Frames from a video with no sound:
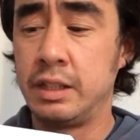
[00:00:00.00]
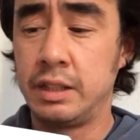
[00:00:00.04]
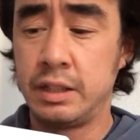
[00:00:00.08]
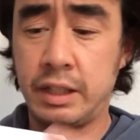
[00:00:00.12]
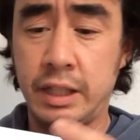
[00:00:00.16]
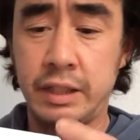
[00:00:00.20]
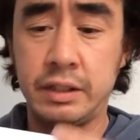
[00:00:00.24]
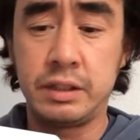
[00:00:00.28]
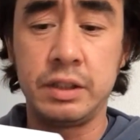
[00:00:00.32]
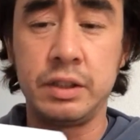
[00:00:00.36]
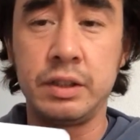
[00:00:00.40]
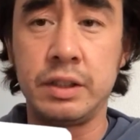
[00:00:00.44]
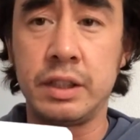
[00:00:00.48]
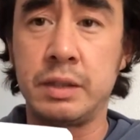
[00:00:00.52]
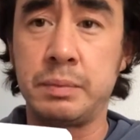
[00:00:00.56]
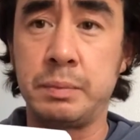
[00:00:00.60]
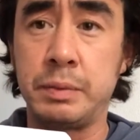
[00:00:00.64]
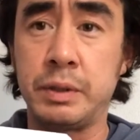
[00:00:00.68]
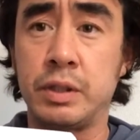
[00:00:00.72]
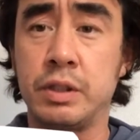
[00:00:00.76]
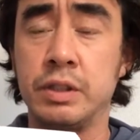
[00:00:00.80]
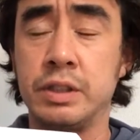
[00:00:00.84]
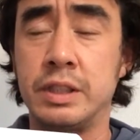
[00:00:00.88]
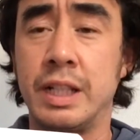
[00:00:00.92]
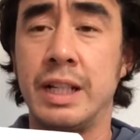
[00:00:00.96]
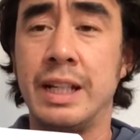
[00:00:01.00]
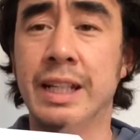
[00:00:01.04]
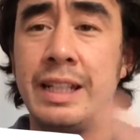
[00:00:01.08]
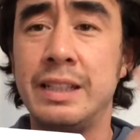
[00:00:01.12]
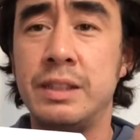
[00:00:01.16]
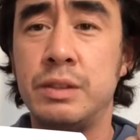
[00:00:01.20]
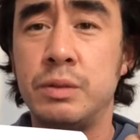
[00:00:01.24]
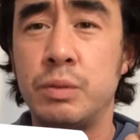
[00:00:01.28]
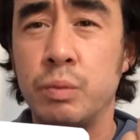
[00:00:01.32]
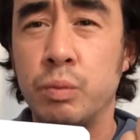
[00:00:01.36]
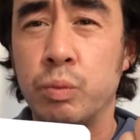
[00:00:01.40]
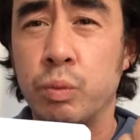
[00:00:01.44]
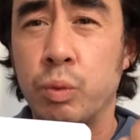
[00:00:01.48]
They do this because it
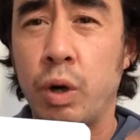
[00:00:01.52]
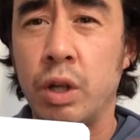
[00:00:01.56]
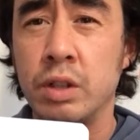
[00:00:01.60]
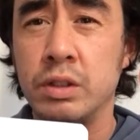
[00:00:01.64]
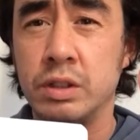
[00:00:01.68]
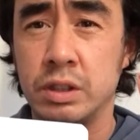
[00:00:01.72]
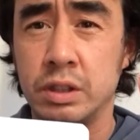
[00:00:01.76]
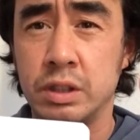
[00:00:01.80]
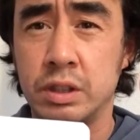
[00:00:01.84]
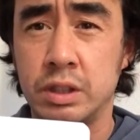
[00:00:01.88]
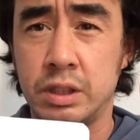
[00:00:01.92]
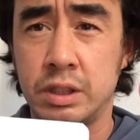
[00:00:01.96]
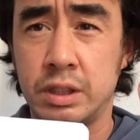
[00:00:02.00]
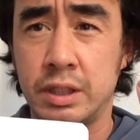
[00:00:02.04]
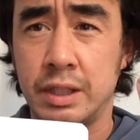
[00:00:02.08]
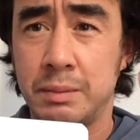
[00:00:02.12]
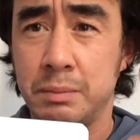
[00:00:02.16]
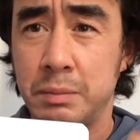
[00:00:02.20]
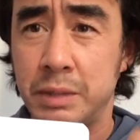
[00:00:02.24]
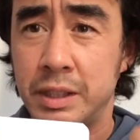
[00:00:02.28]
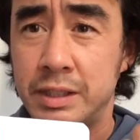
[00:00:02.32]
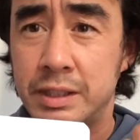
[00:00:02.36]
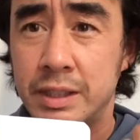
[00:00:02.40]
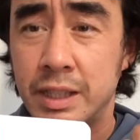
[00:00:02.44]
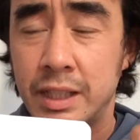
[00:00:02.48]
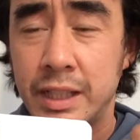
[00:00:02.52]
means